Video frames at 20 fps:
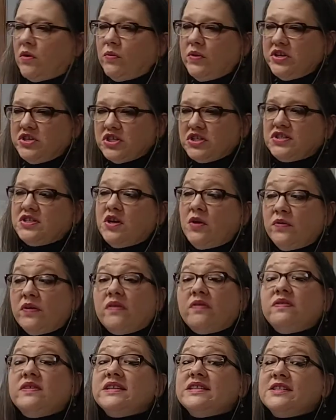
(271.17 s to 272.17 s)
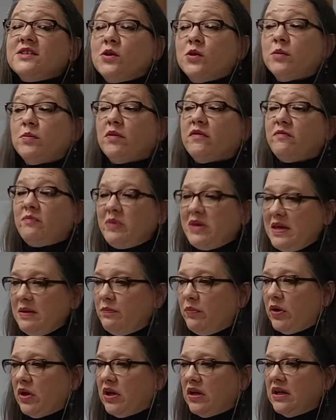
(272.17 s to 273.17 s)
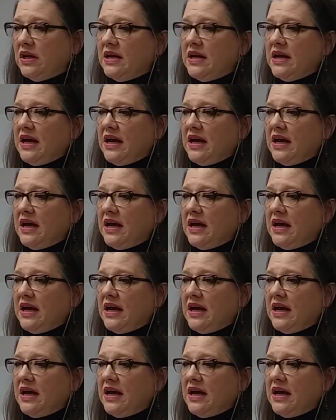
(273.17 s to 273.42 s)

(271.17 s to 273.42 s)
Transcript: We just know that this group of people